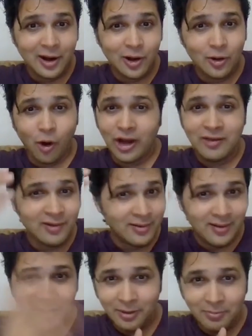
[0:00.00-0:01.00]
not even
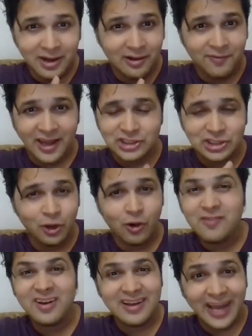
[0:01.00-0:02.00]
intermittent fasting or
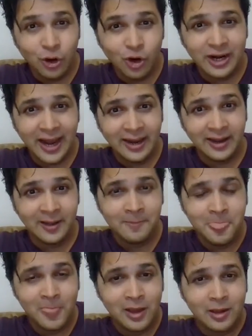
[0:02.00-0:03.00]
even regular dieting,
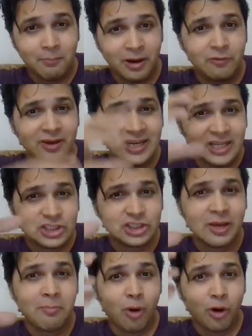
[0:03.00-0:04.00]
but we teach
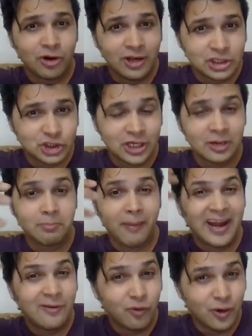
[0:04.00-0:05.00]
them moderation,
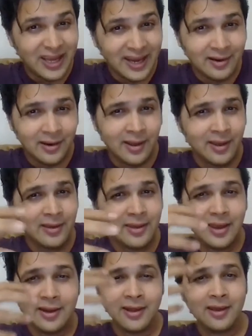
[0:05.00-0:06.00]
mindful
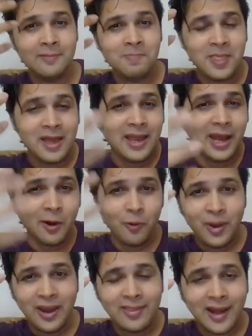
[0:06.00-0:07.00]
eating in a
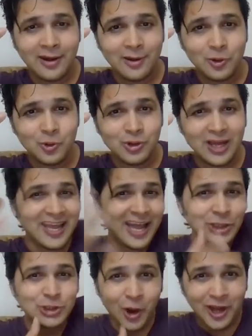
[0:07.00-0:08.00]
way that you really
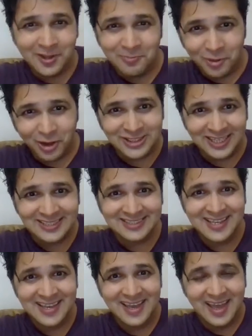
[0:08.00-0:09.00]
enjoy the
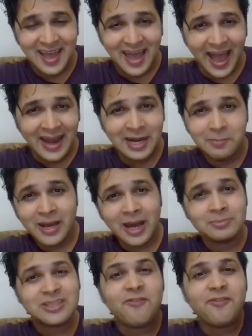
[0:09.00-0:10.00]
process and it
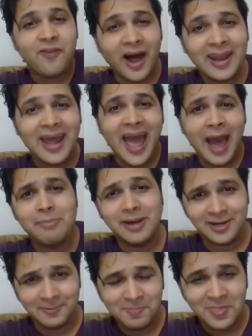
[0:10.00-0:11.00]
becomes a fun
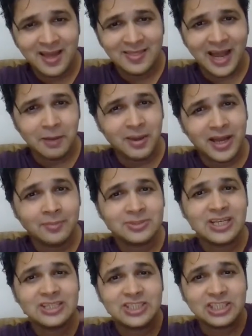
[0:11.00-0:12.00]
habit that
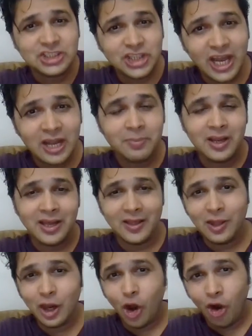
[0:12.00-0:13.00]
becomes sustainable
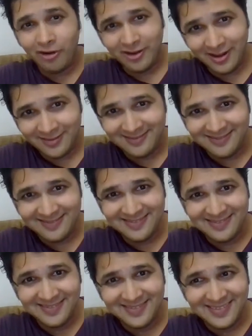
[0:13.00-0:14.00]
in the long run.
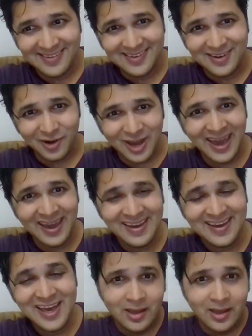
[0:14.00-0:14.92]
Okay?